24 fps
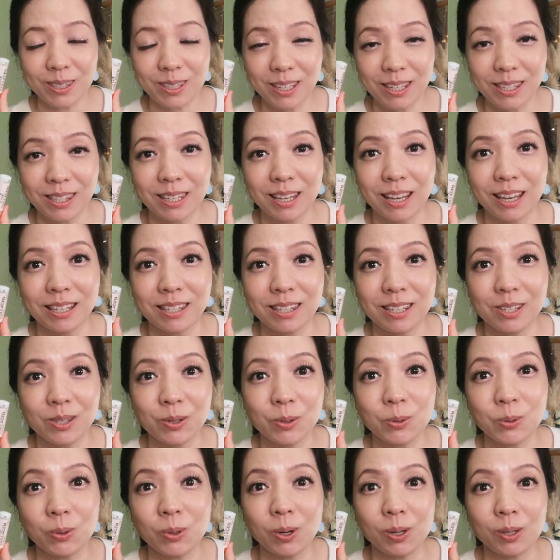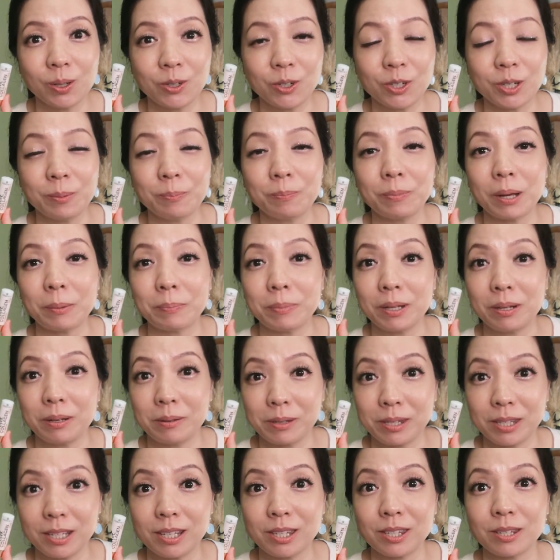this Essence Cool Collagen Plumping
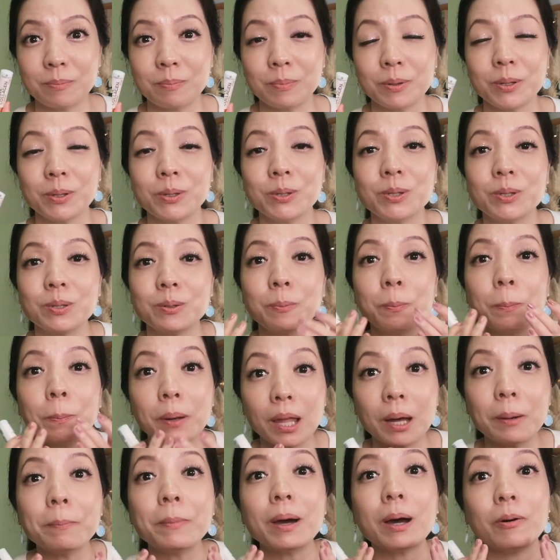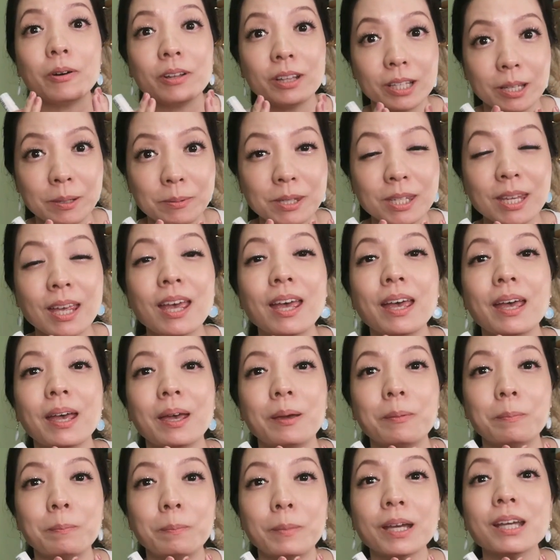Lipstick is supposed to plump our lips
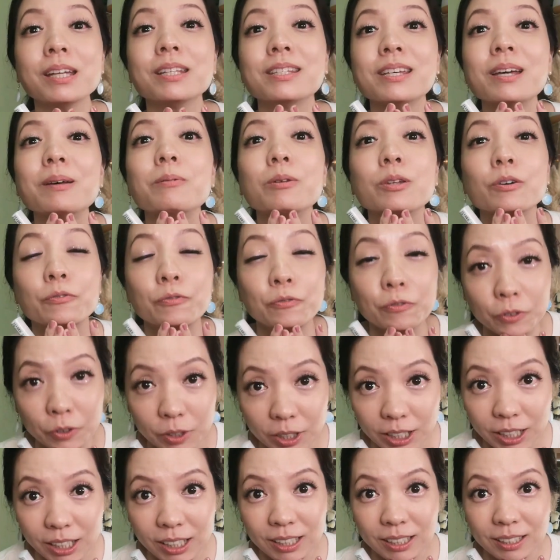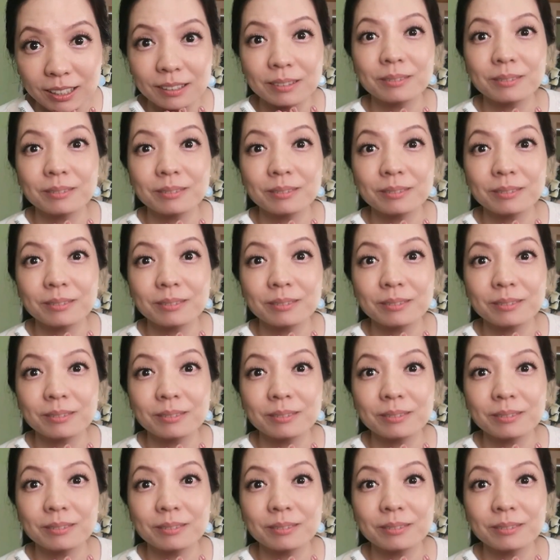and make them look fuller.